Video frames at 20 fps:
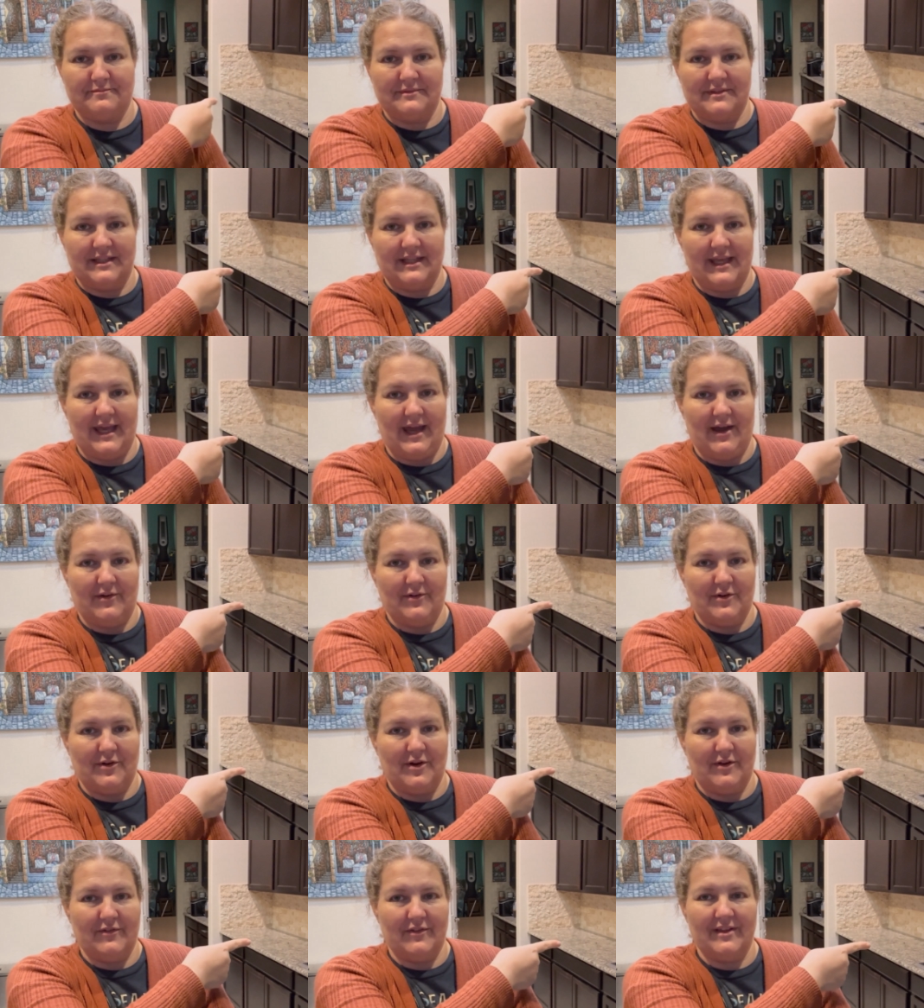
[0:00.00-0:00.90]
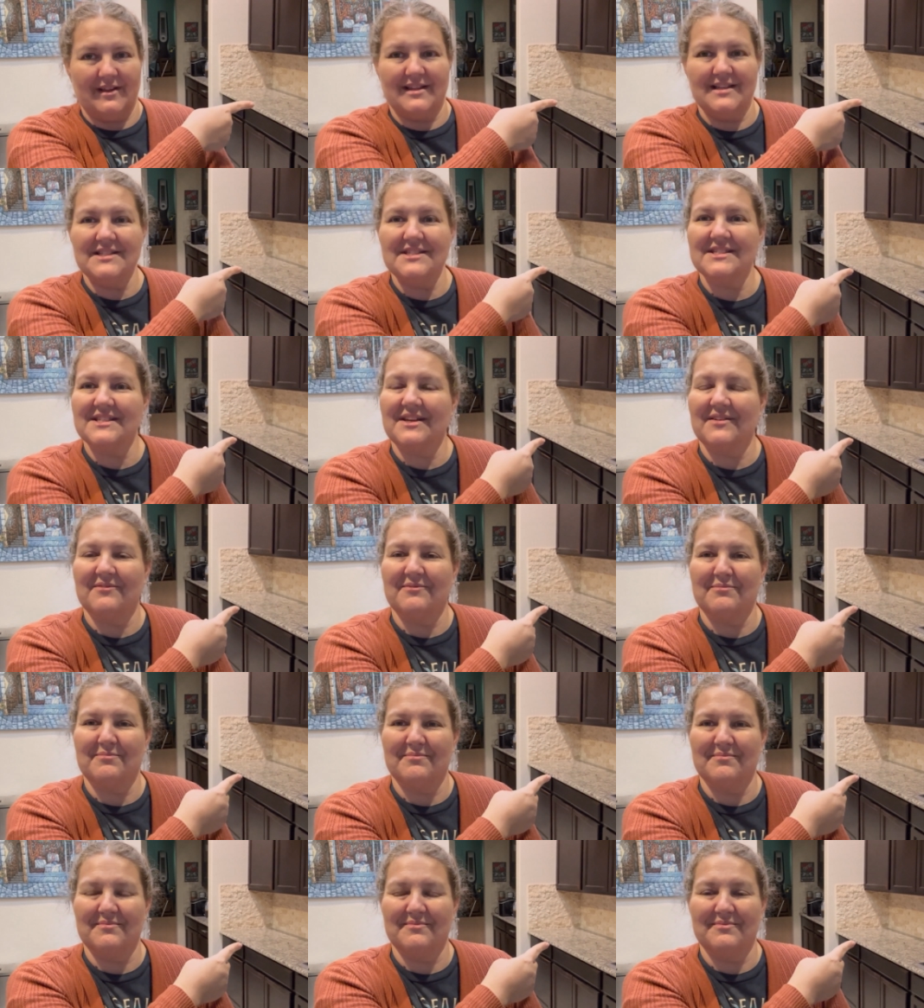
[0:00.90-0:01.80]
counter over this,
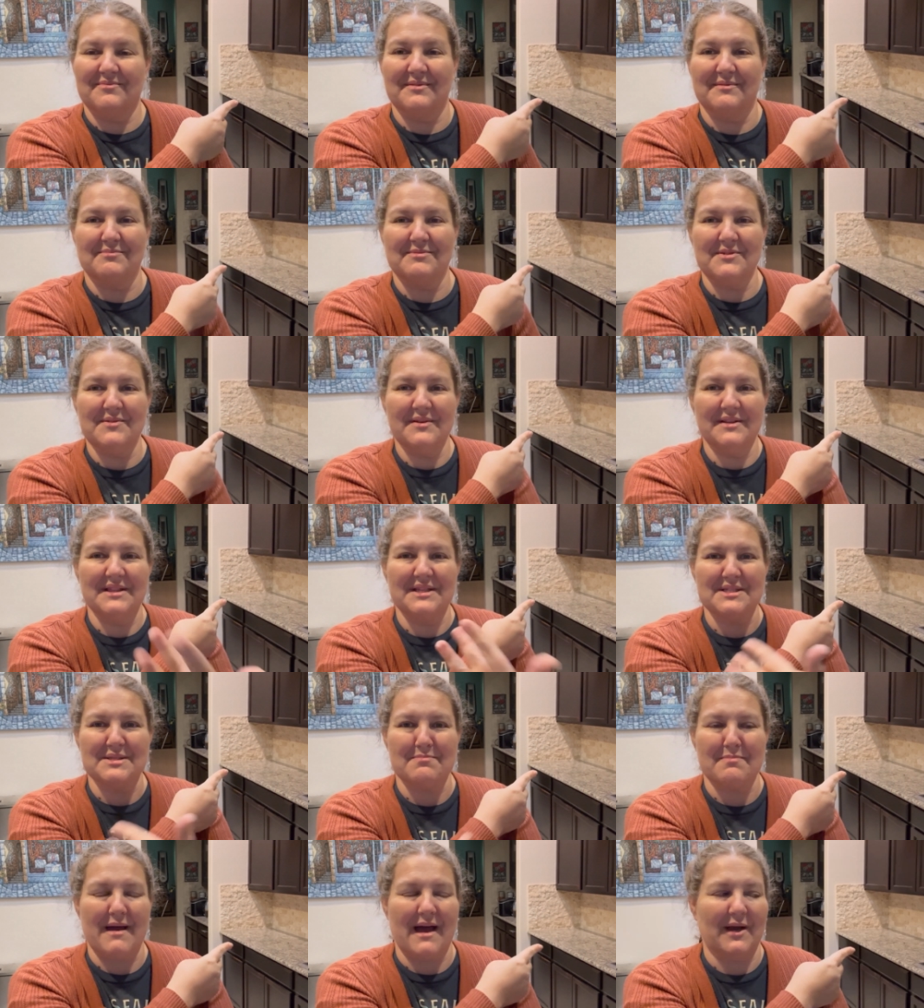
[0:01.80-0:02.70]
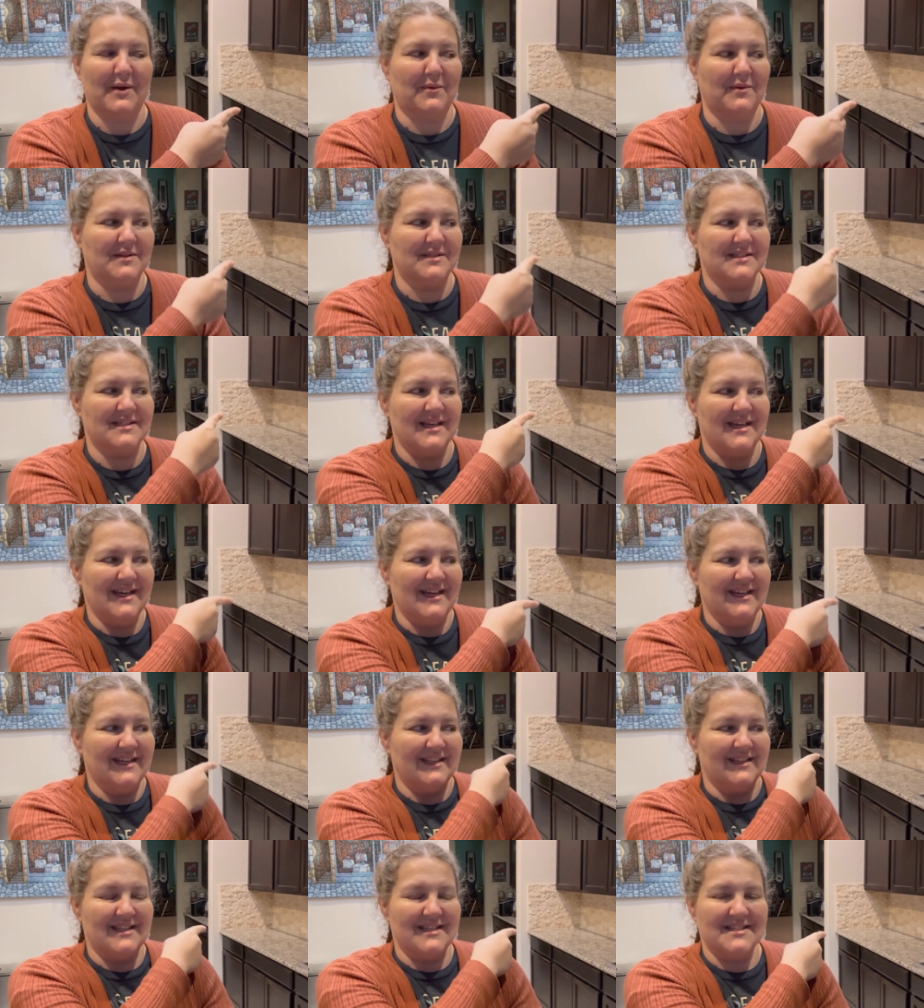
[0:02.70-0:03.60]
I'm doing this backwards.
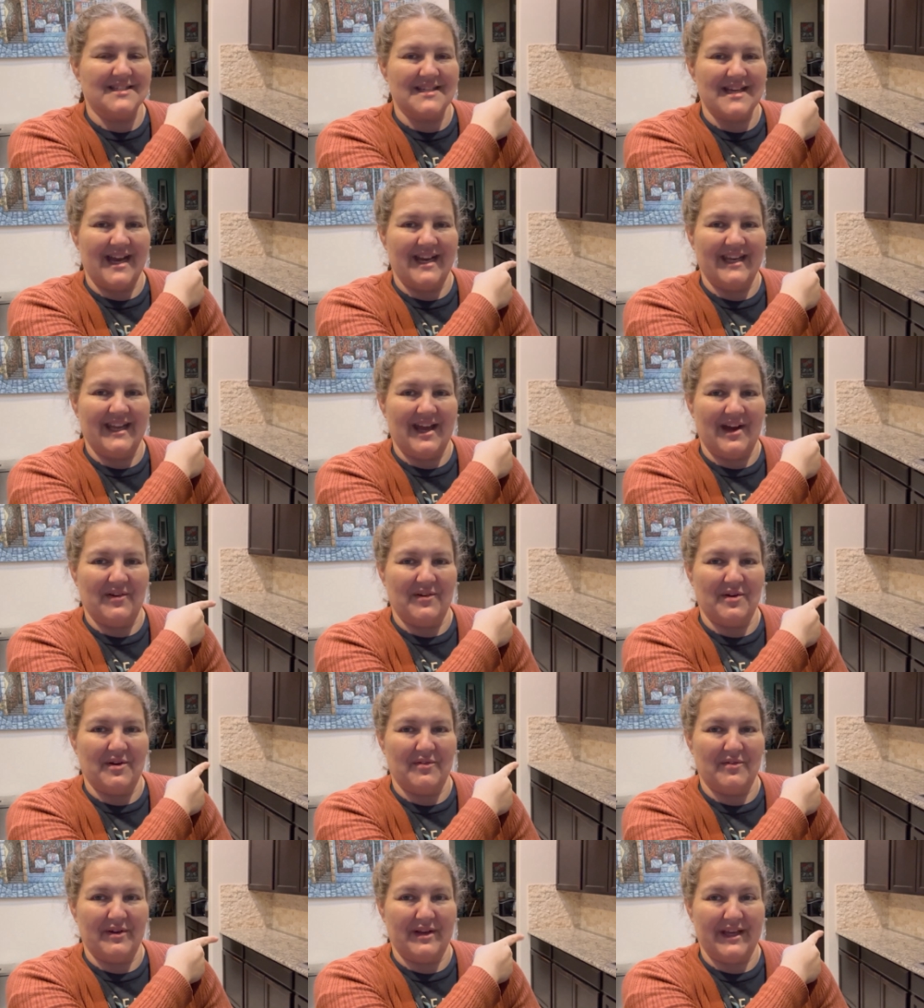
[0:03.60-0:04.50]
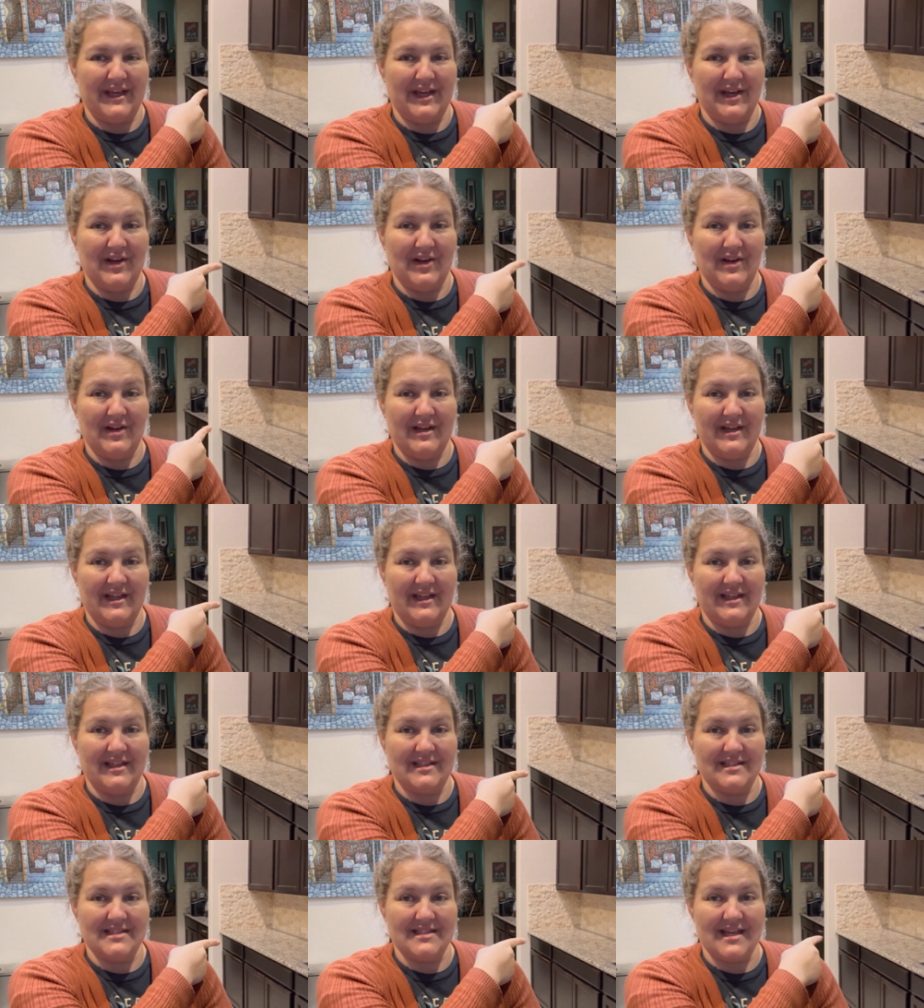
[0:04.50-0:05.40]
The side counter over here
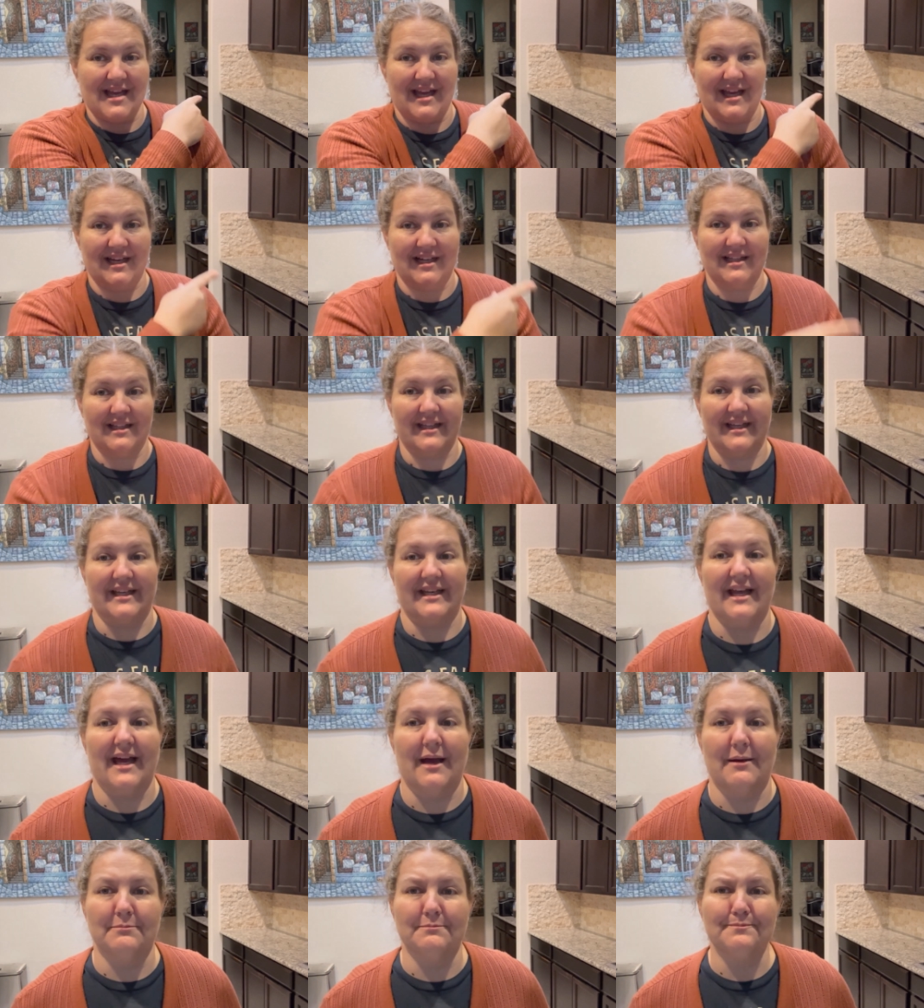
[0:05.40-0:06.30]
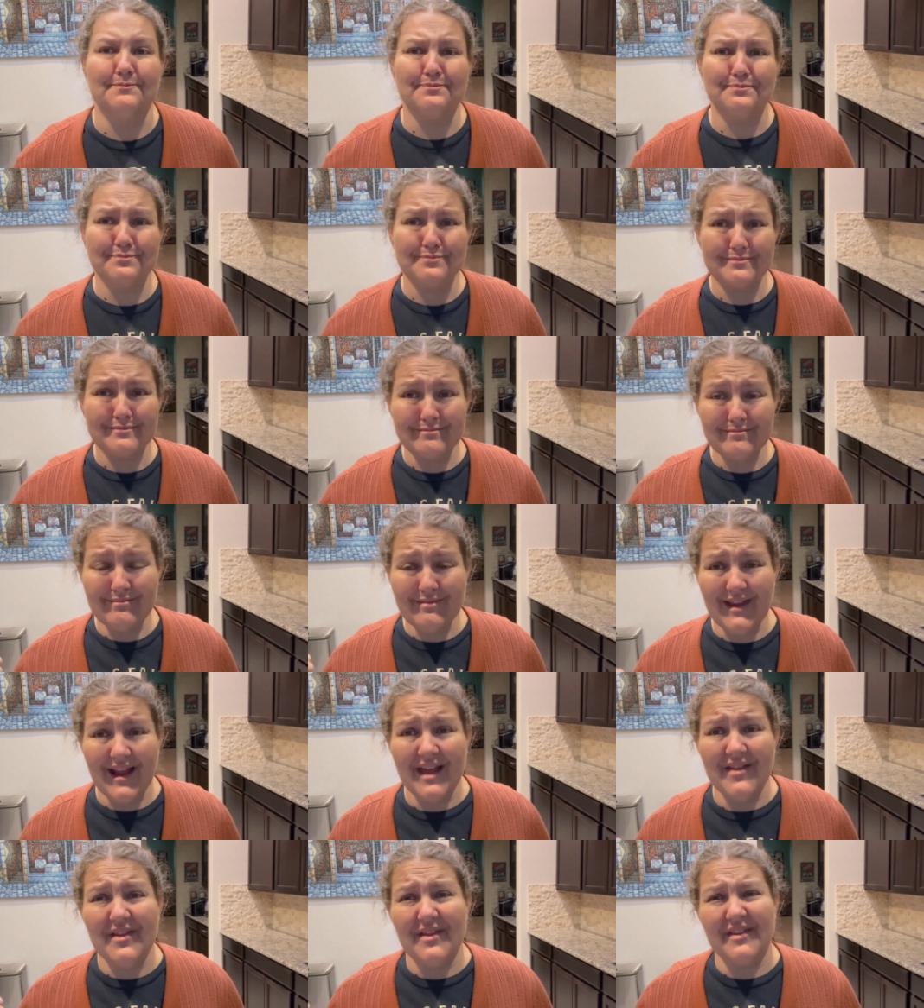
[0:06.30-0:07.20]
is cleaned up.
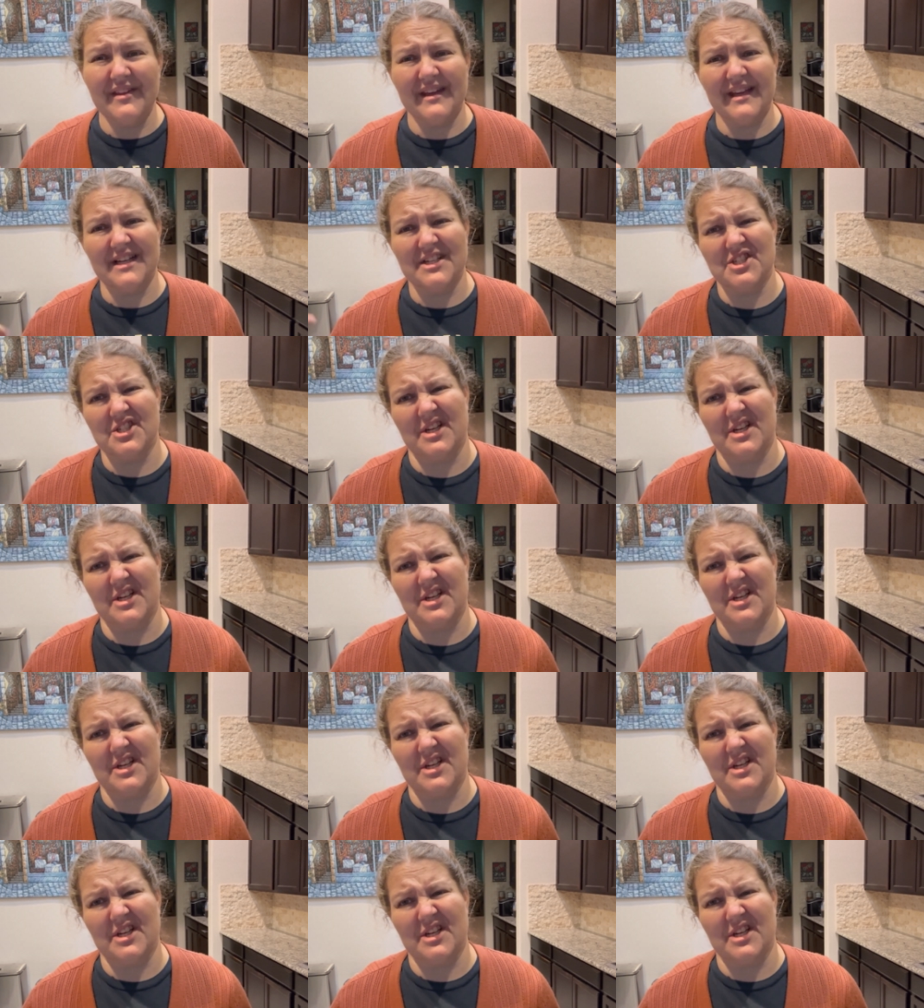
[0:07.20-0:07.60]
And then the kitchen